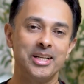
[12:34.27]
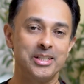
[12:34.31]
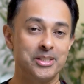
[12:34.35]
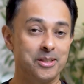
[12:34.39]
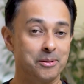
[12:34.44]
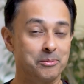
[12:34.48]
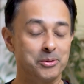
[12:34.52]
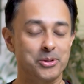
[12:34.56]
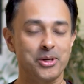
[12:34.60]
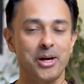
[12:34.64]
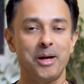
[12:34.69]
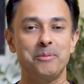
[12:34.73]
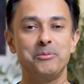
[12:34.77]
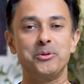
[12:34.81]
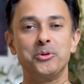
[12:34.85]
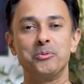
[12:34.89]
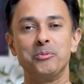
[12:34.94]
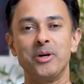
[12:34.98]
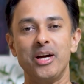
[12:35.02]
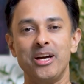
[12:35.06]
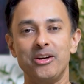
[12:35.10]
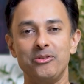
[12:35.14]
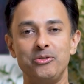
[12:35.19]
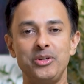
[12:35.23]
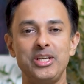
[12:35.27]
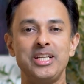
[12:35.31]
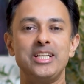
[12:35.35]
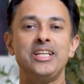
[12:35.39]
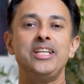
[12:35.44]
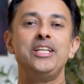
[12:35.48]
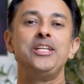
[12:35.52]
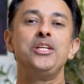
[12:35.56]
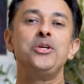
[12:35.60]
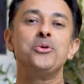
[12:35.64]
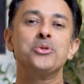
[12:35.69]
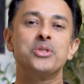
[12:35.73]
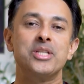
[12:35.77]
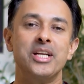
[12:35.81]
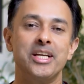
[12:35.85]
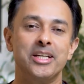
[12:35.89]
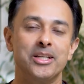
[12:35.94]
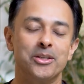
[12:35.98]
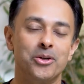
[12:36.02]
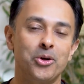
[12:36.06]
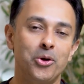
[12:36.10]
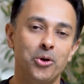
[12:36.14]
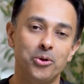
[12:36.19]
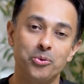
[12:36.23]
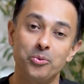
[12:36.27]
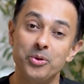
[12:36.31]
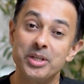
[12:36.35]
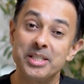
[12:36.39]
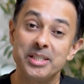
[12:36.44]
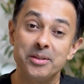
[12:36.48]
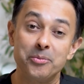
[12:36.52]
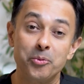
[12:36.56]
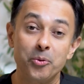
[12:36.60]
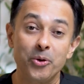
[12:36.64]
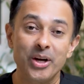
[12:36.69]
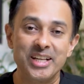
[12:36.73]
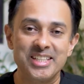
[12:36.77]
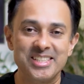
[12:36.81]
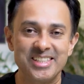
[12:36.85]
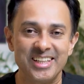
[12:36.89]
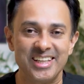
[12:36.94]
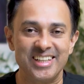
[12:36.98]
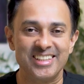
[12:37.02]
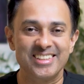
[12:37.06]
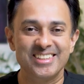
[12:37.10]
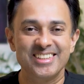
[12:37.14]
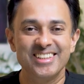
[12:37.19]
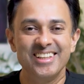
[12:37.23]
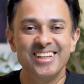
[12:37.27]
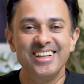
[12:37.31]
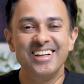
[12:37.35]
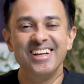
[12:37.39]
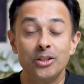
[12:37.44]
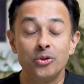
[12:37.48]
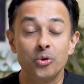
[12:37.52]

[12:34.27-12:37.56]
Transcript: and subscribe to my weekly newsletter called Wisdom Wednesdays.